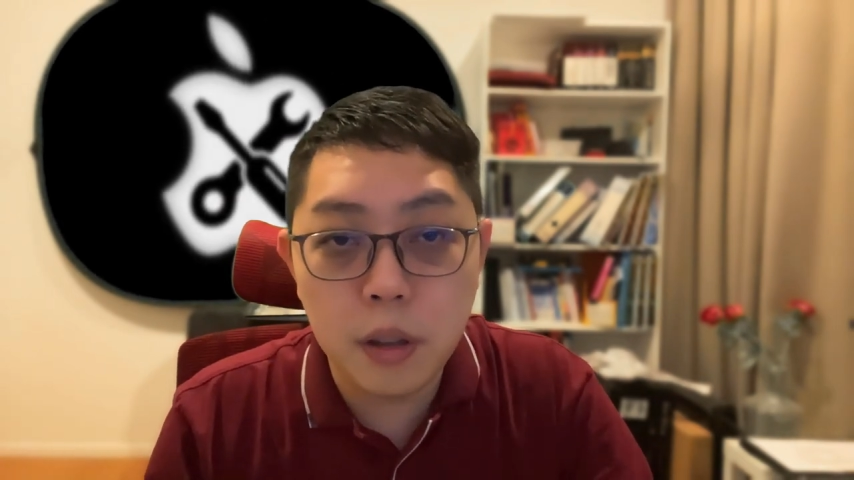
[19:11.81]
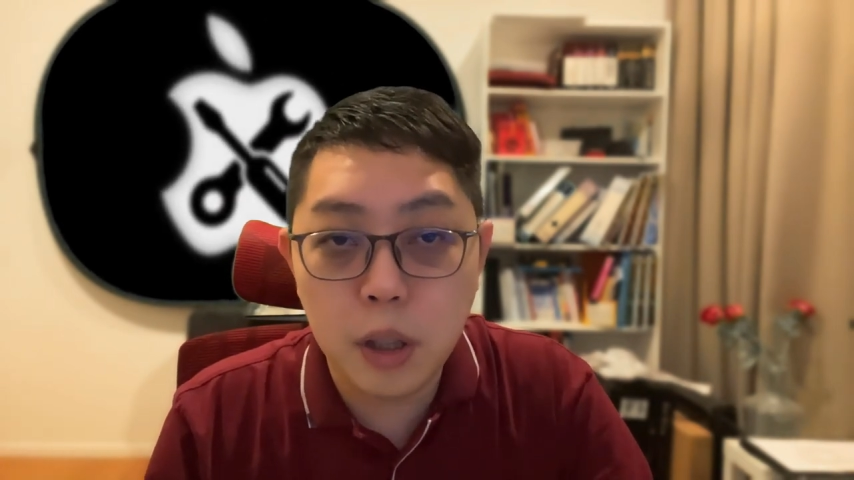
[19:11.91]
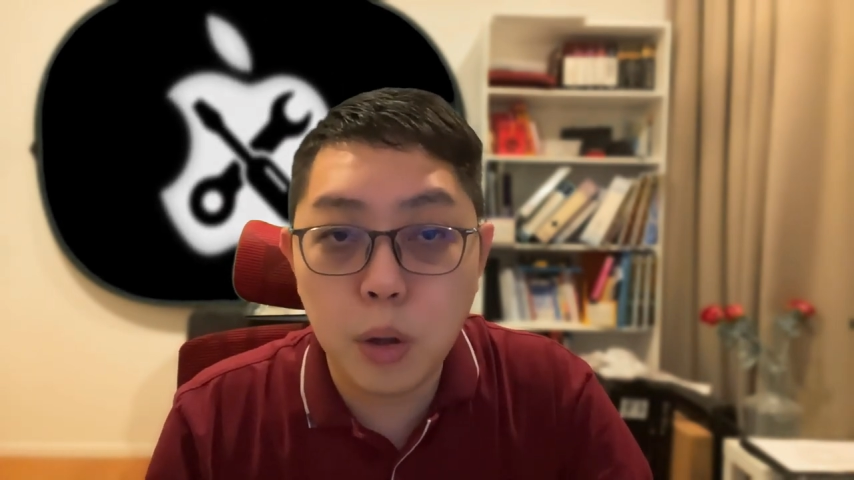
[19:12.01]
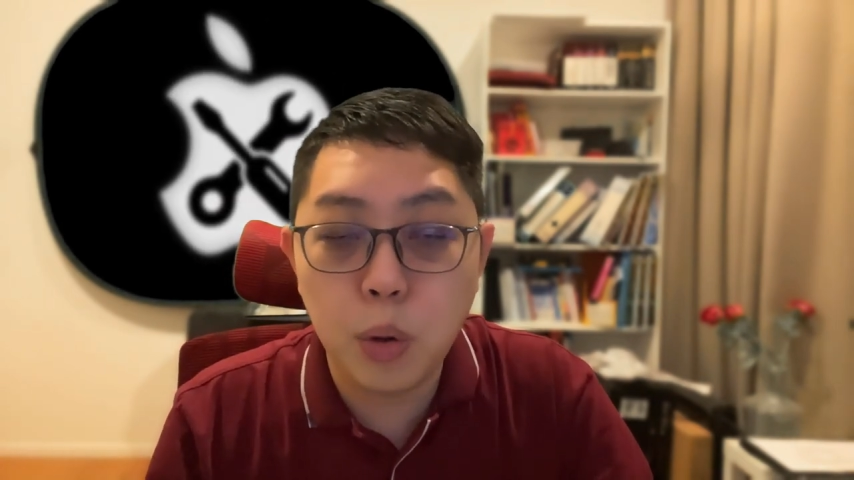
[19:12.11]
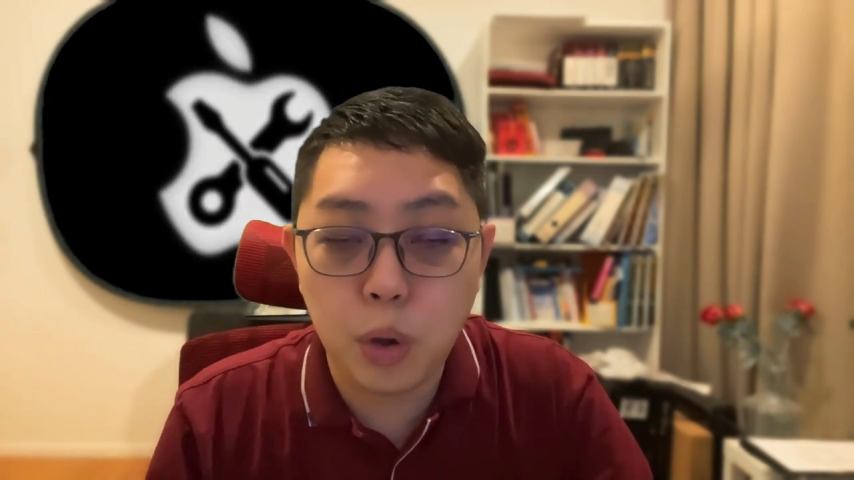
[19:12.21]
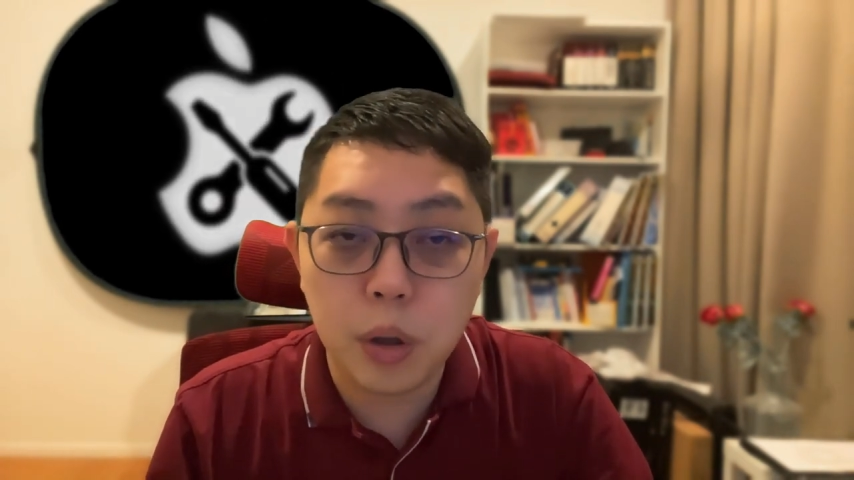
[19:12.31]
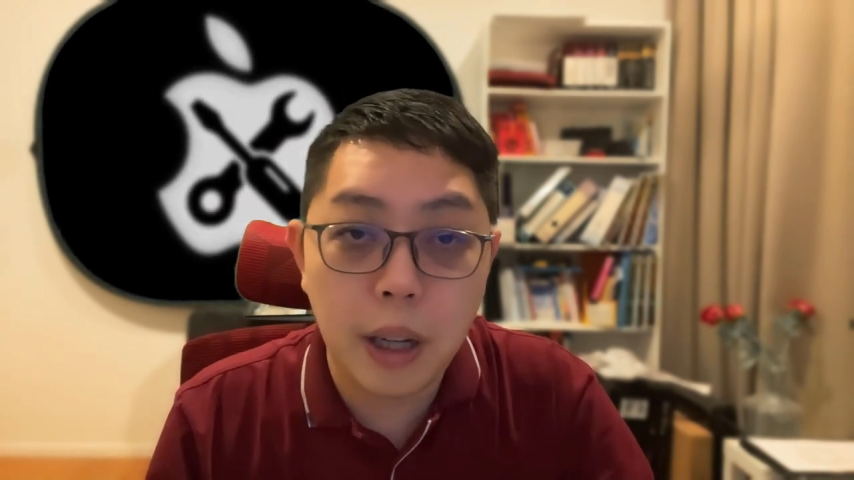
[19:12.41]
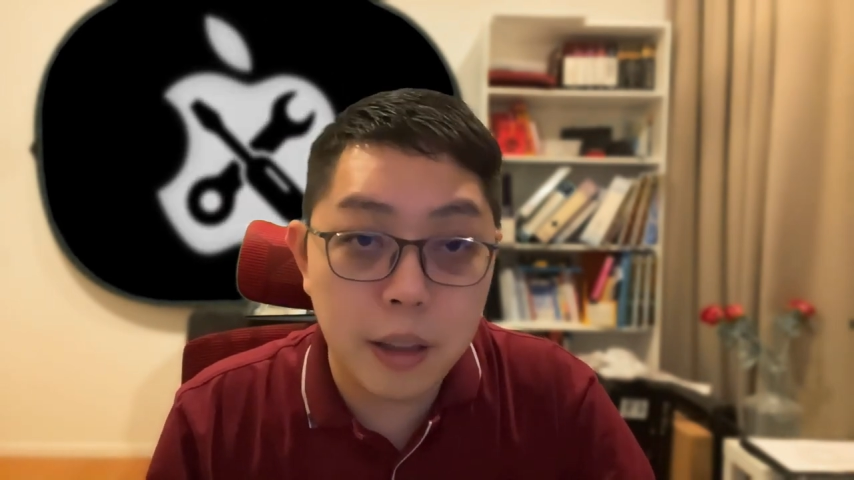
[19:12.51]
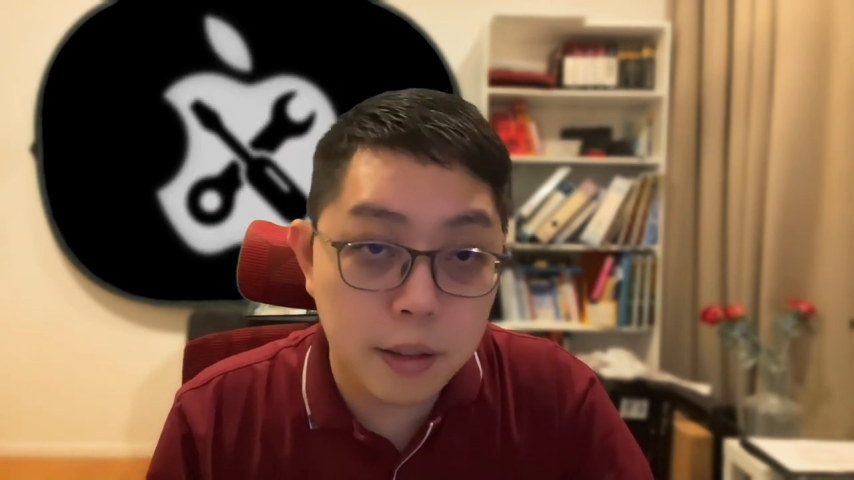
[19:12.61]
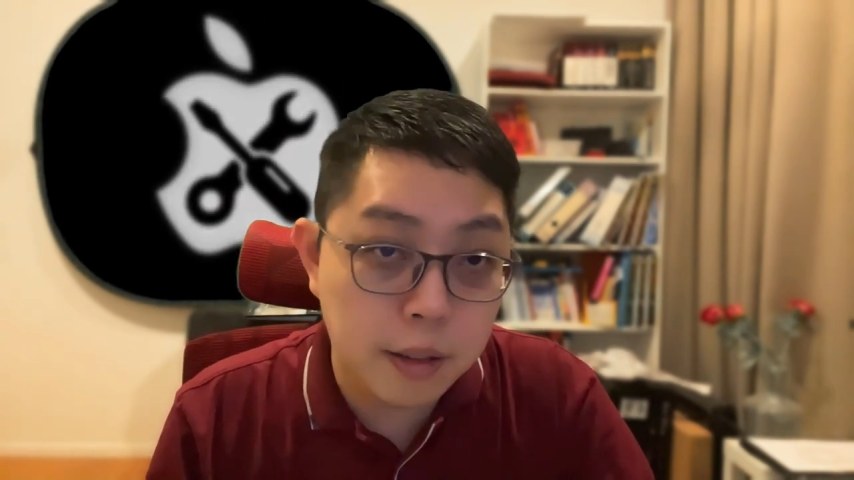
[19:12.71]
you should
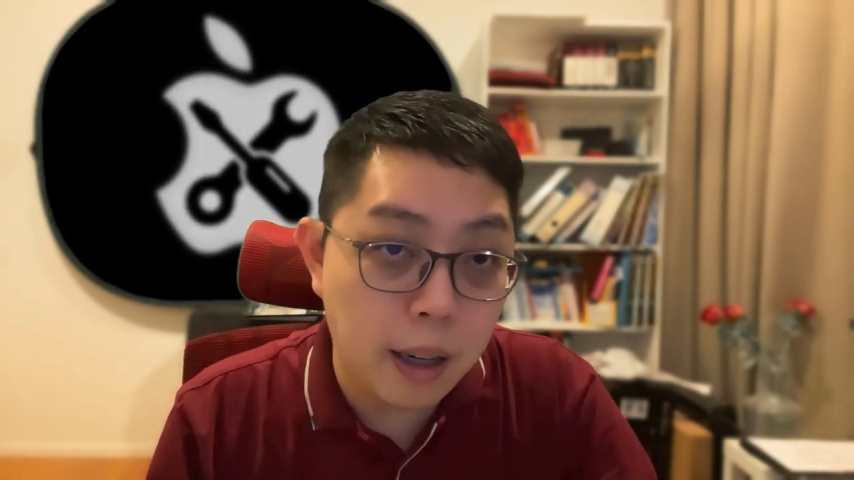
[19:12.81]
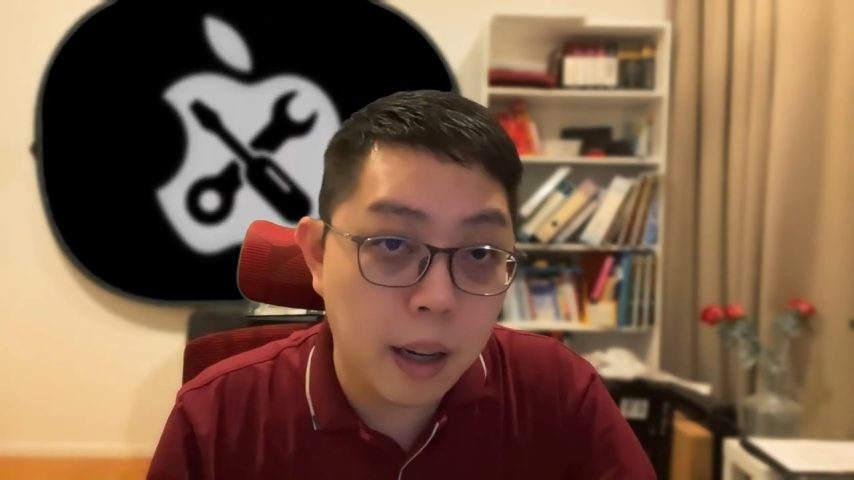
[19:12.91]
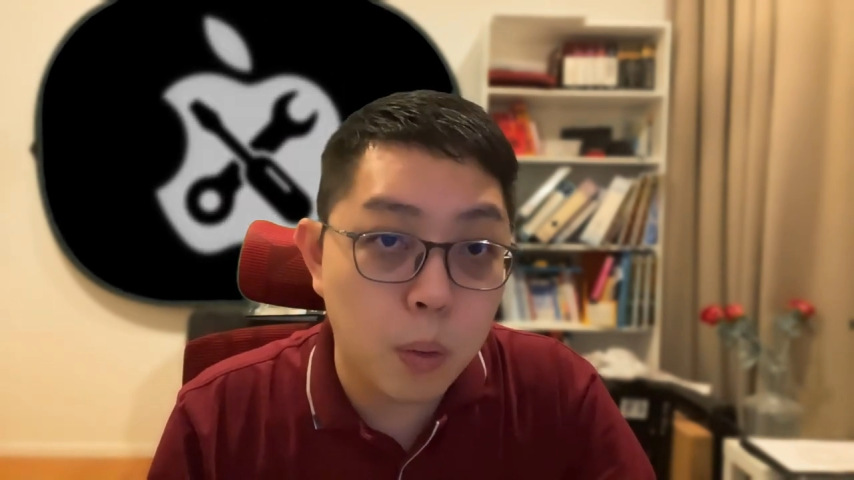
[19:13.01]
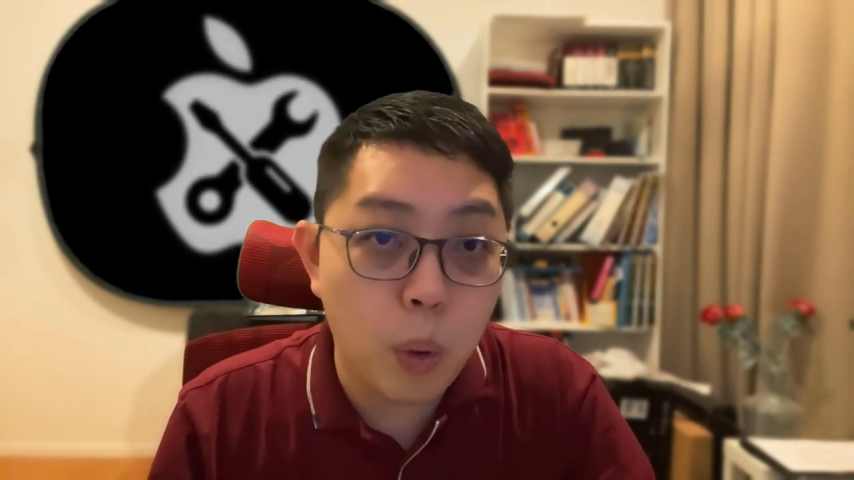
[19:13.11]
understand